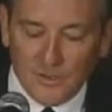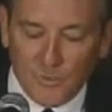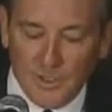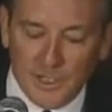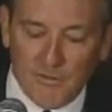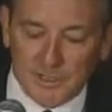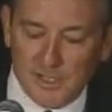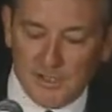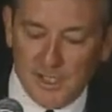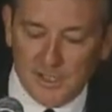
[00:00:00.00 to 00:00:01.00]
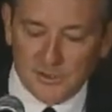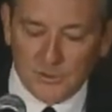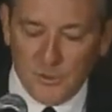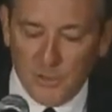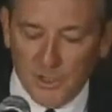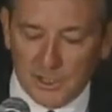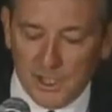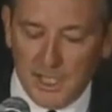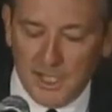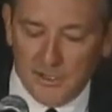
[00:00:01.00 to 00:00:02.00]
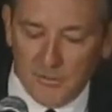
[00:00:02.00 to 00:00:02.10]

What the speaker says: One of the interesting things that we looked at